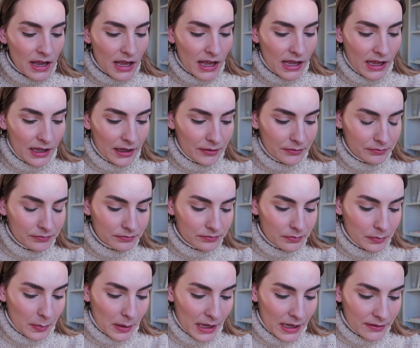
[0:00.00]

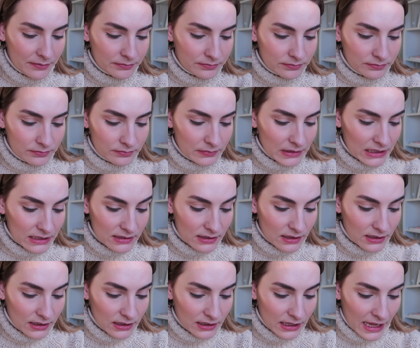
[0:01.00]
Um, but
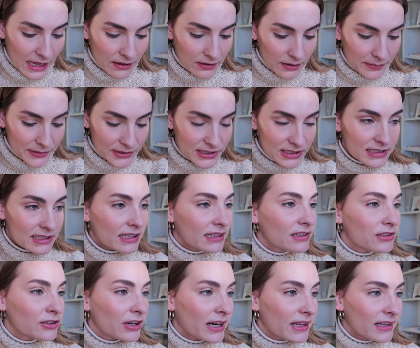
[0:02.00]
basically, yeah, I'm just excited
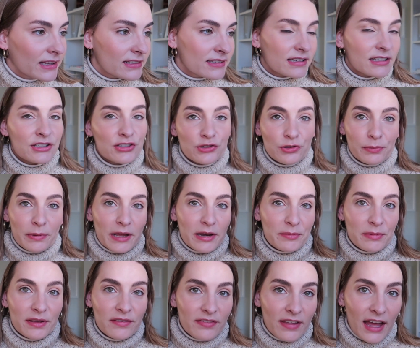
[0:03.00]
to try this and it just
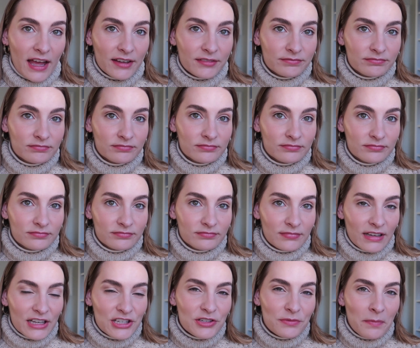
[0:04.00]
reminded me of that.
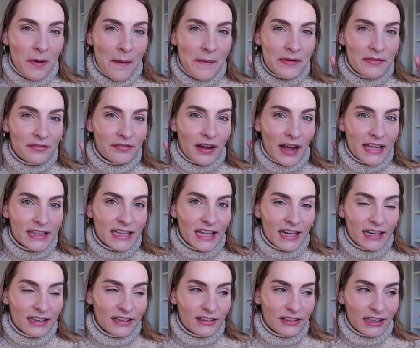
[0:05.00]
I should probably find
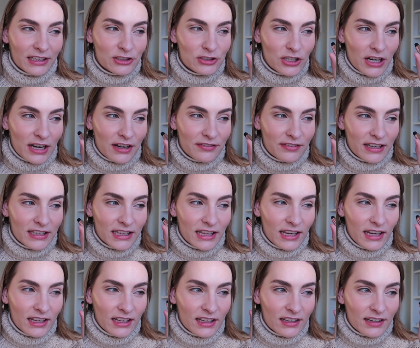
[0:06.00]
that, like try to find
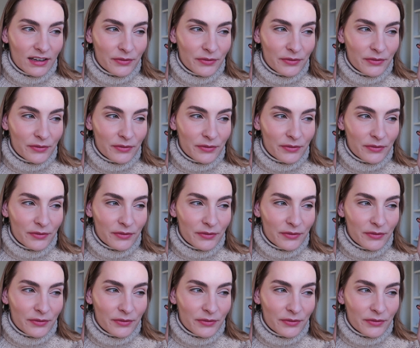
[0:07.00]
that again.